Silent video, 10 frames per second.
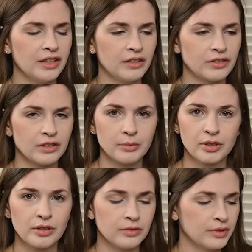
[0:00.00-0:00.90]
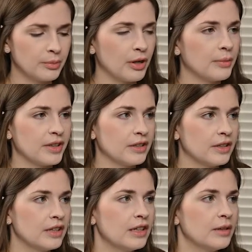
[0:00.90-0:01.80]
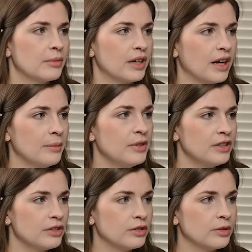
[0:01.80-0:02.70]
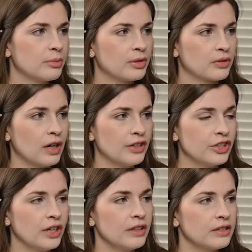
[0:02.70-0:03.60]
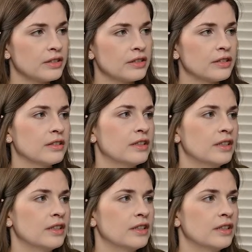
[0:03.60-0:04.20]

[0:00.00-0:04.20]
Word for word: He also has a book called The PARA Method, but I'm gonna do projects